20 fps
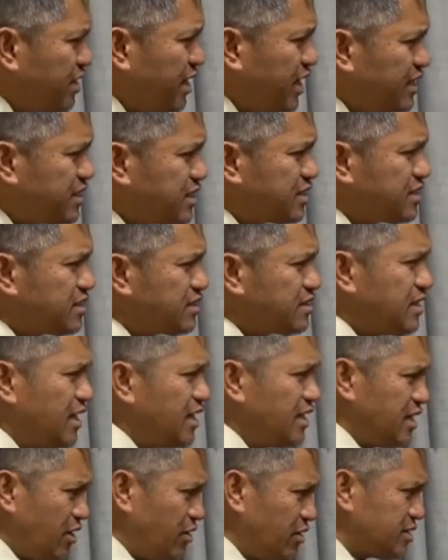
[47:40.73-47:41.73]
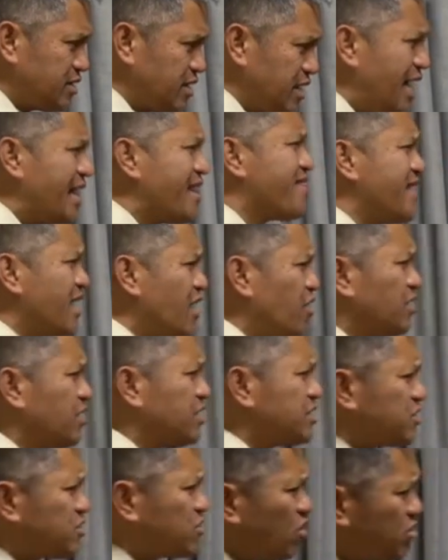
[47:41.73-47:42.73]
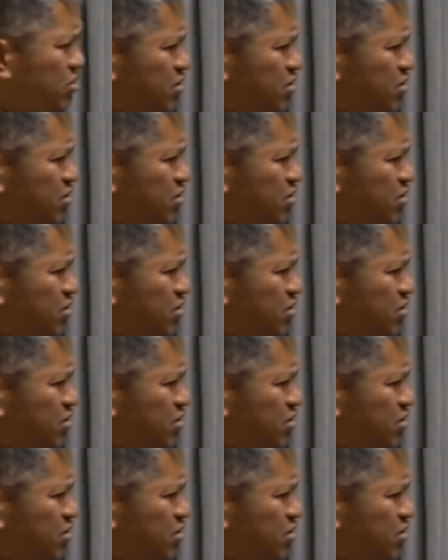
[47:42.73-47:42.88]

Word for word: us, and thou hast taught